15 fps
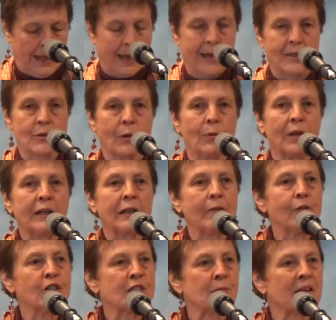So I want to give
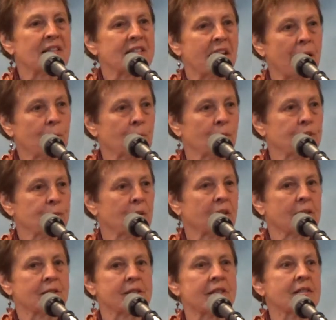you some examples,
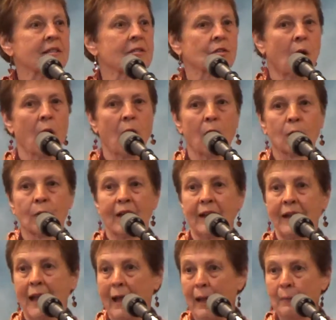because this is
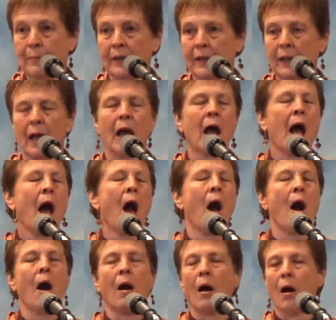already happening
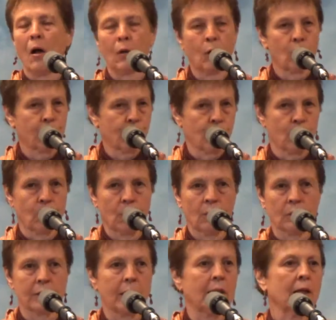all over the
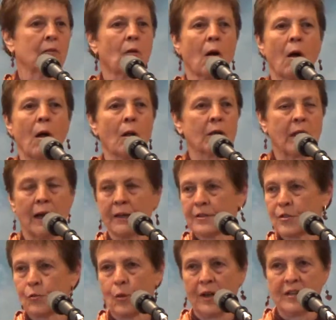world in all kinds
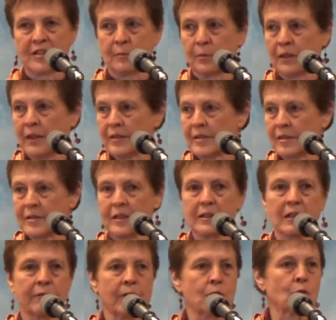of ways and places,
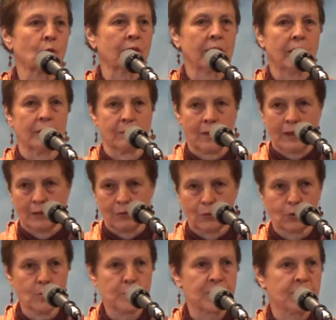individually and
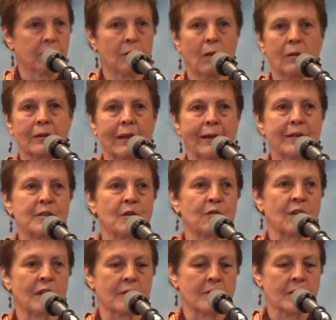groups and all kinds of
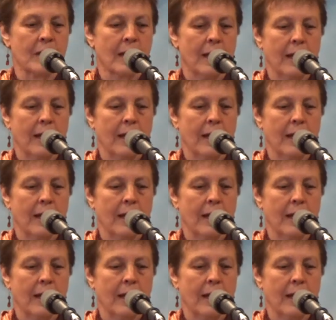things.